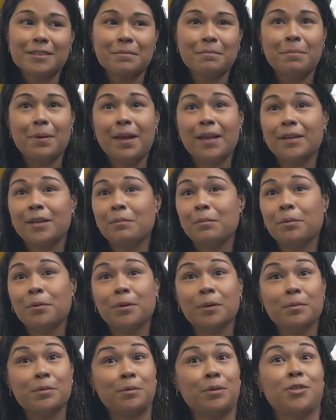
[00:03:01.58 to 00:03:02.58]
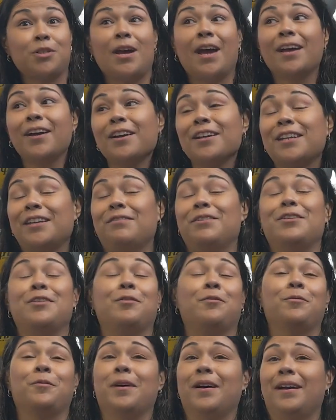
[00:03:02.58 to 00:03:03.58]
some banded pull-ups, which I couldn't even
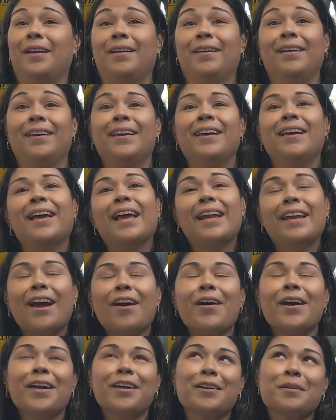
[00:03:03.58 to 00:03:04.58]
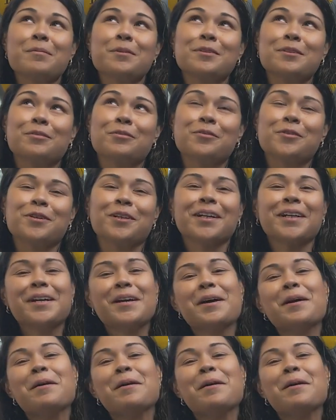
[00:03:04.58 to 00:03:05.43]
do one. And now I can almost do four.